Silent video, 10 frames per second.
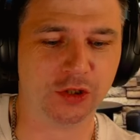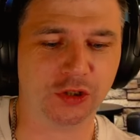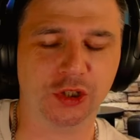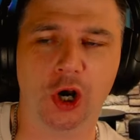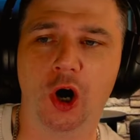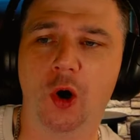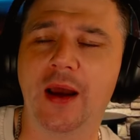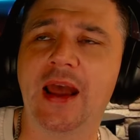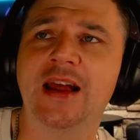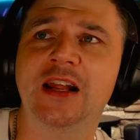Yo,
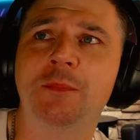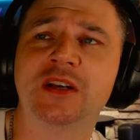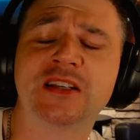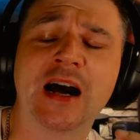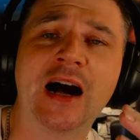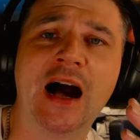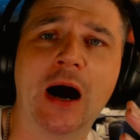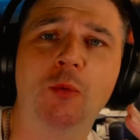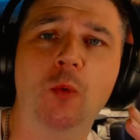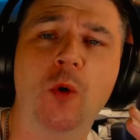ain't it bizarre
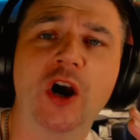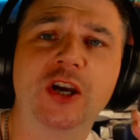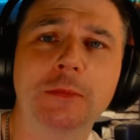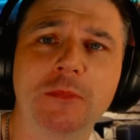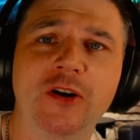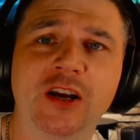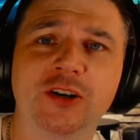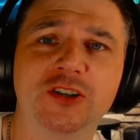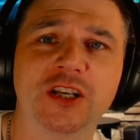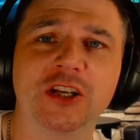how we're working
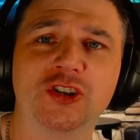miracles and you